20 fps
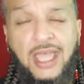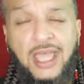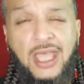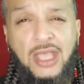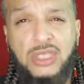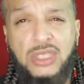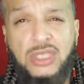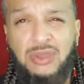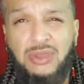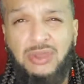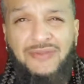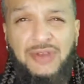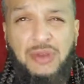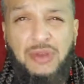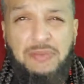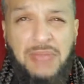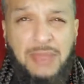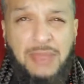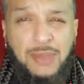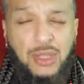So, even though
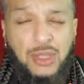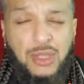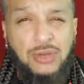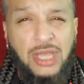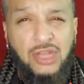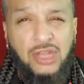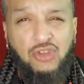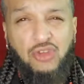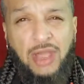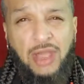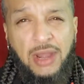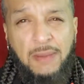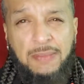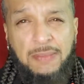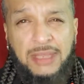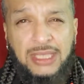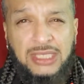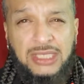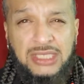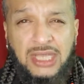maybe you're not trying to be
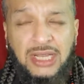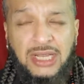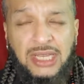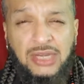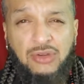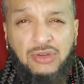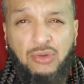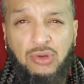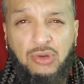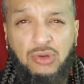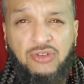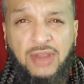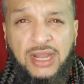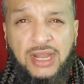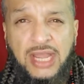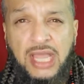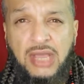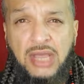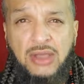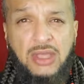stuck indoors right
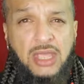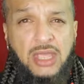now,